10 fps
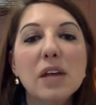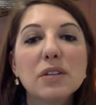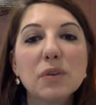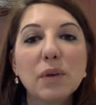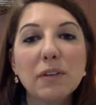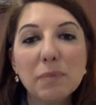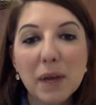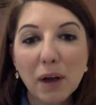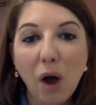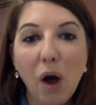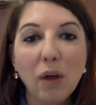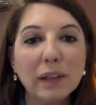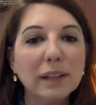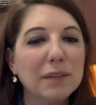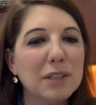So, give me a call.
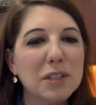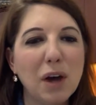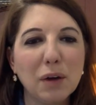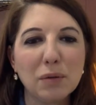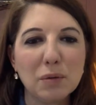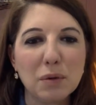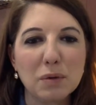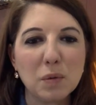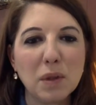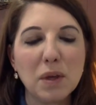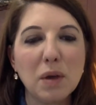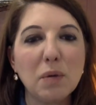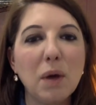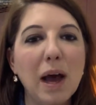I'd love to talk through those with you.